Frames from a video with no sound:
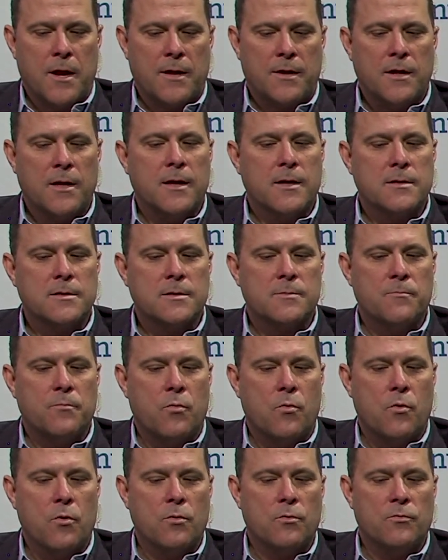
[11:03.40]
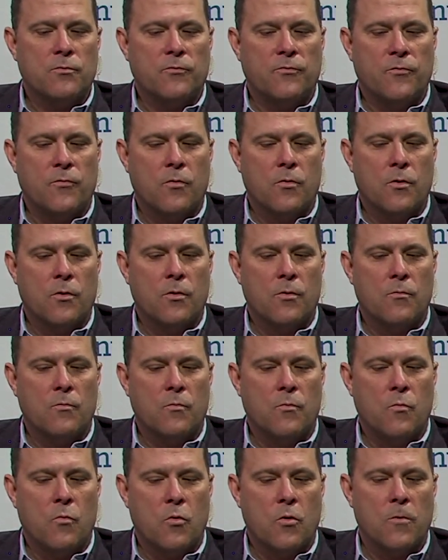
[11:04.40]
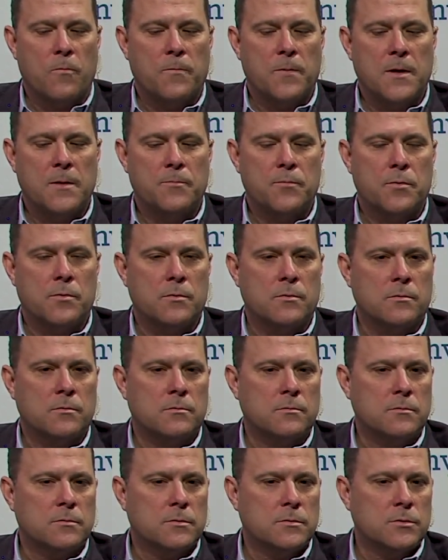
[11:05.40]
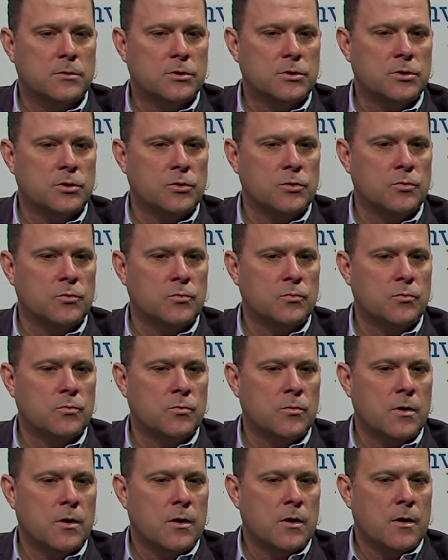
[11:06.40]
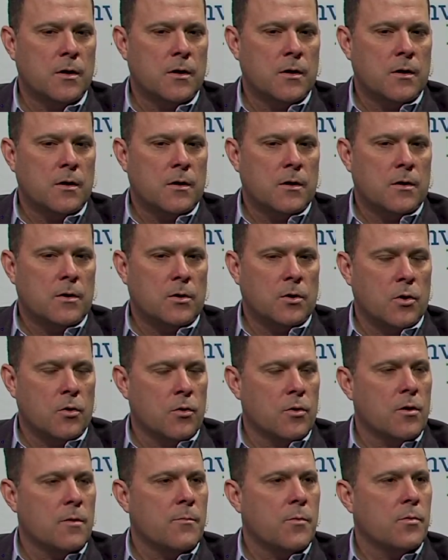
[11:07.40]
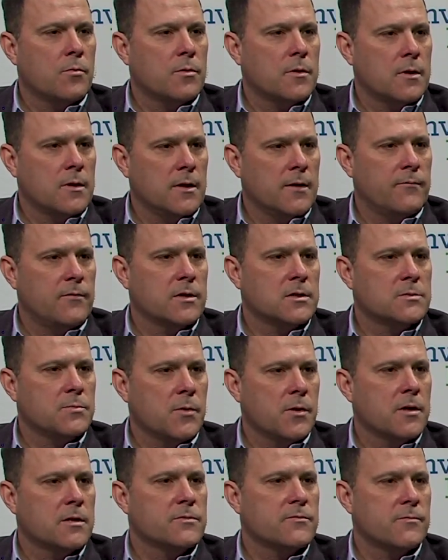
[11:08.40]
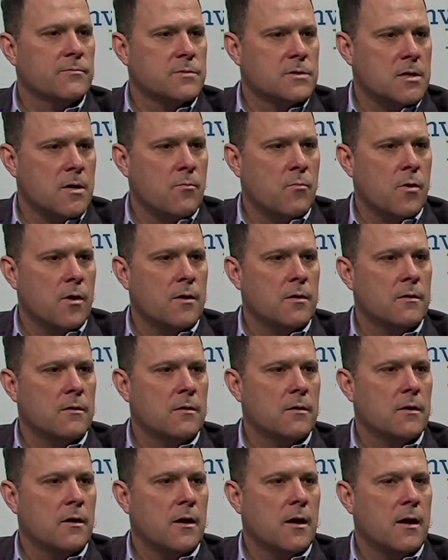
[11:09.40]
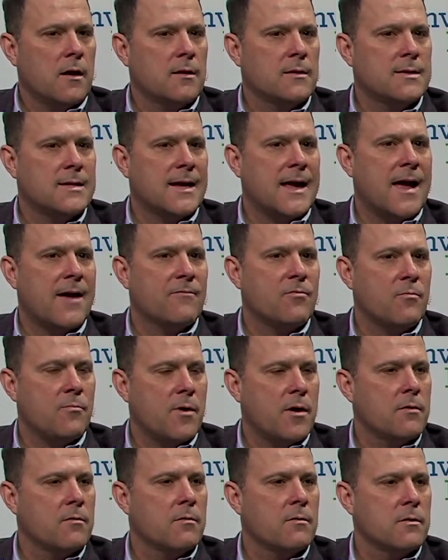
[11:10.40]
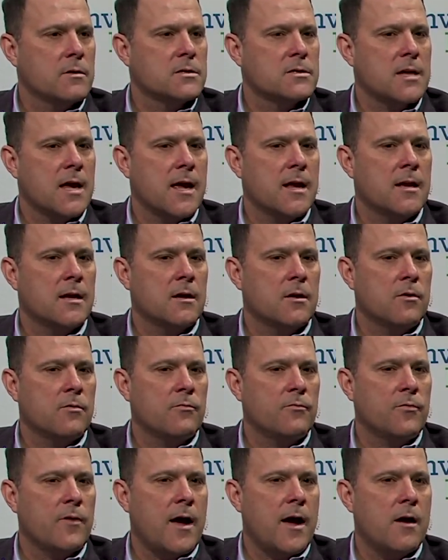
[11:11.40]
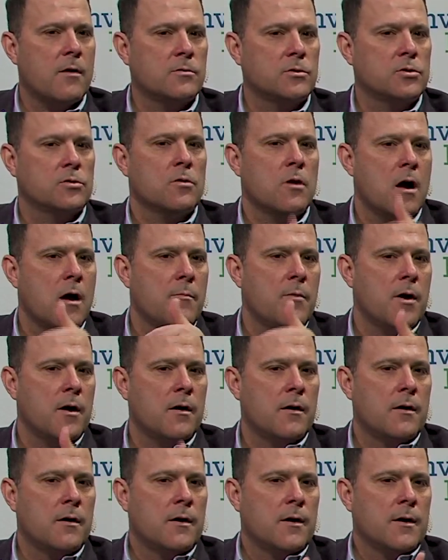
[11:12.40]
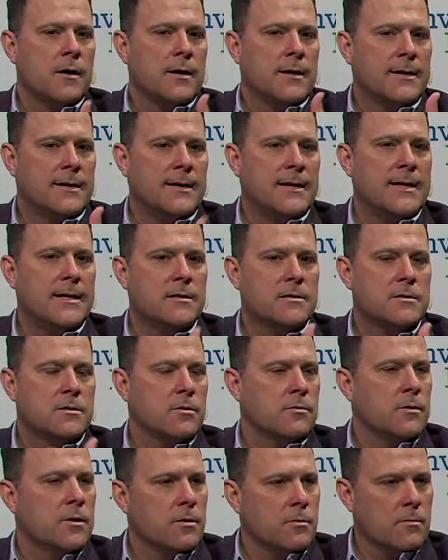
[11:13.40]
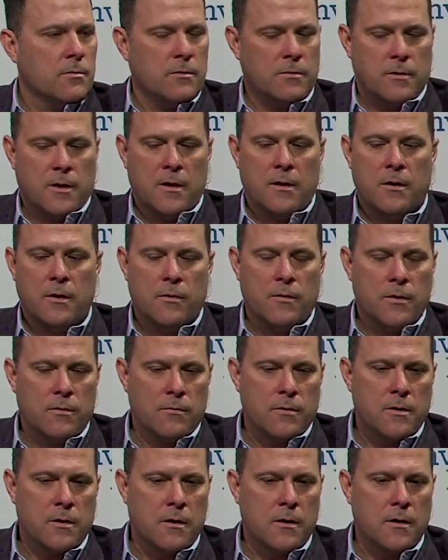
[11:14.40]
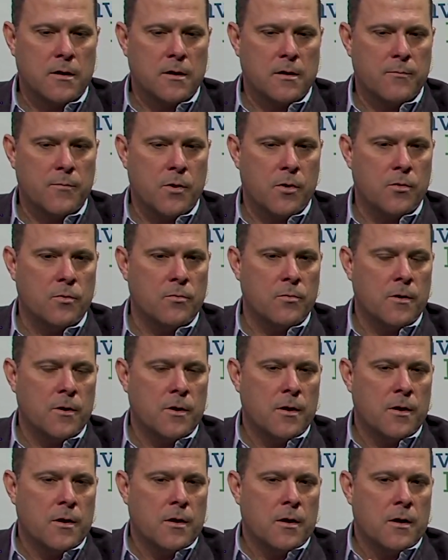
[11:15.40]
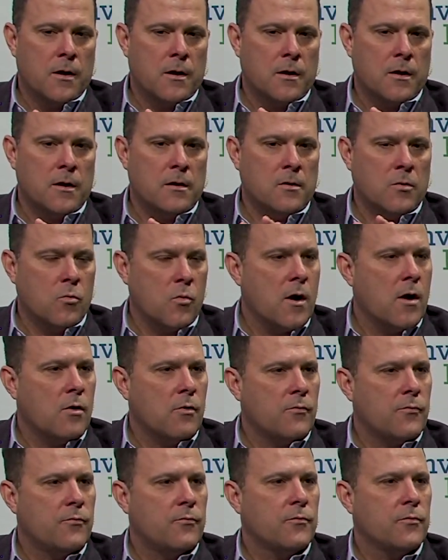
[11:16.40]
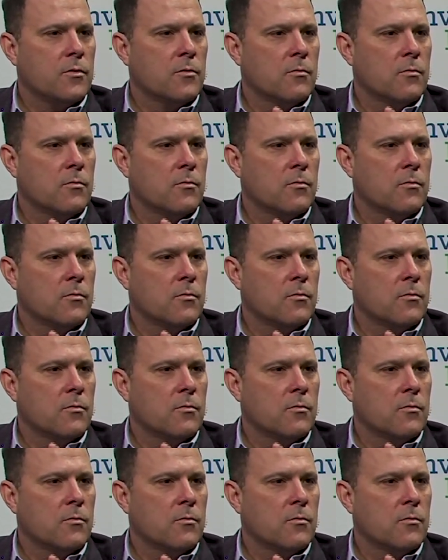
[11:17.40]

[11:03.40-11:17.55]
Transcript: I think it's important for more people to learn about the lived experience from someone, to have a better understanding of how trauma leads to. And you were talking about in Guelph,